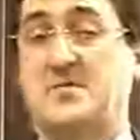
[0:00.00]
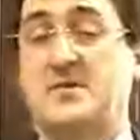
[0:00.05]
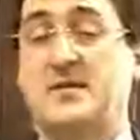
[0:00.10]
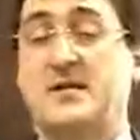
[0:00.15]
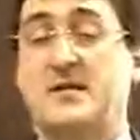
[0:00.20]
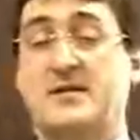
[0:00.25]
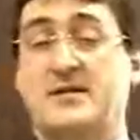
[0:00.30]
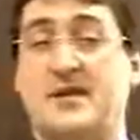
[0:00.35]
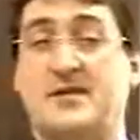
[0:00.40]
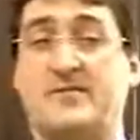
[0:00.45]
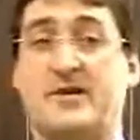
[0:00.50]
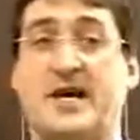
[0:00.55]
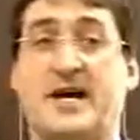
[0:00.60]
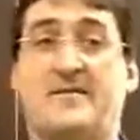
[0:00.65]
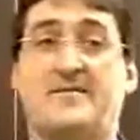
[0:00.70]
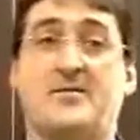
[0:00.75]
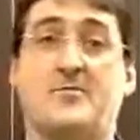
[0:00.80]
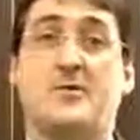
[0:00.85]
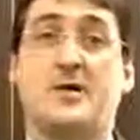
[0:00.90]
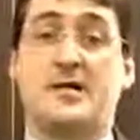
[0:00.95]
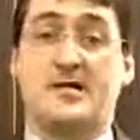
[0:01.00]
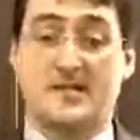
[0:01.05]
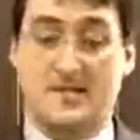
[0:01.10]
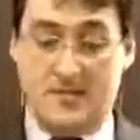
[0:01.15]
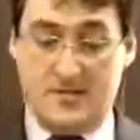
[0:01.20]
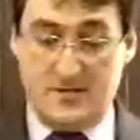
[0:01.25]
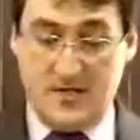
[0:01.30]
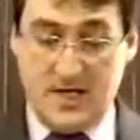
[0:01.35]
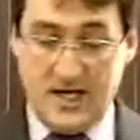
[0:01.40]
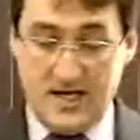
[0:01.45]
per year, they would have to wait
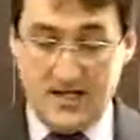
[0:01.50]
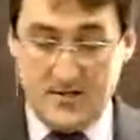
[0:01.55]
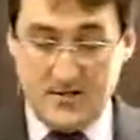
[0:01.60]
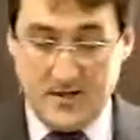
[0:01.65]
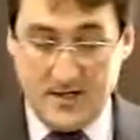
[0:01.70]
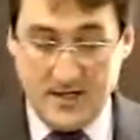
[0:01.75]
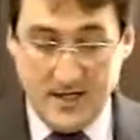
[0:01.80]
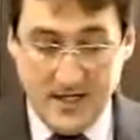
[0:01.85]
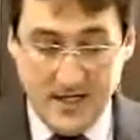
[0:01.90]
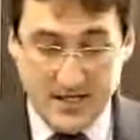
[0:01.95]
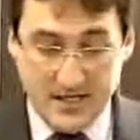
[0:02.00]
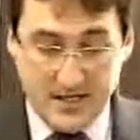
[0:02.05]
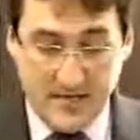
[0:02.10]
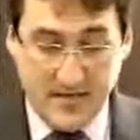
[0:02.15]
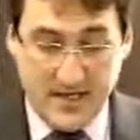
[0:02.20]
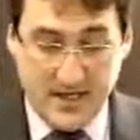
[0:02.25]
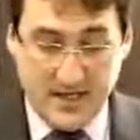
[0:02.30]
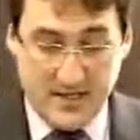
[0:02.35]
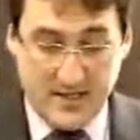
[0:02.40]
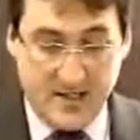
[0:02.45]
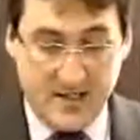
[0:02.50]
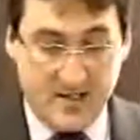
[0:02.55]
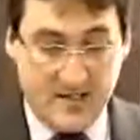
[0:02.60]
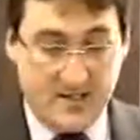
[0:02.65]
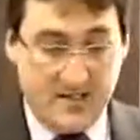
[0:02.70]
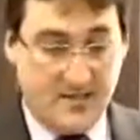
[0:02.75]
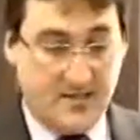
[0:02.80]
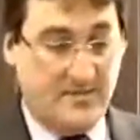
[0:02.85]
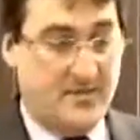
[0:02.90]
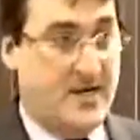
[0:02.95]
until January to make
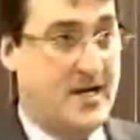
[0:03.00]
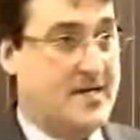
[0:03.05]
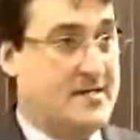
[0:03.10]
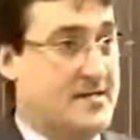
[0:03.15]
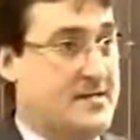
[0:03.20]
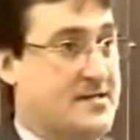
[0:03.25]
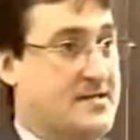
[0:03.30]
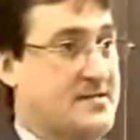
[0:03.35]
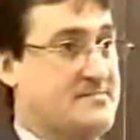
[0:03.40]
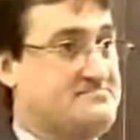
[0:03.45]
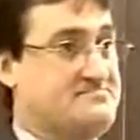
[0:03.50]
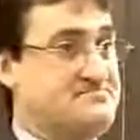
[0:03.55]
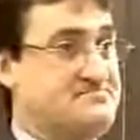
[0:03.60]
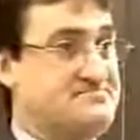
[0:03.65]
additional deposits.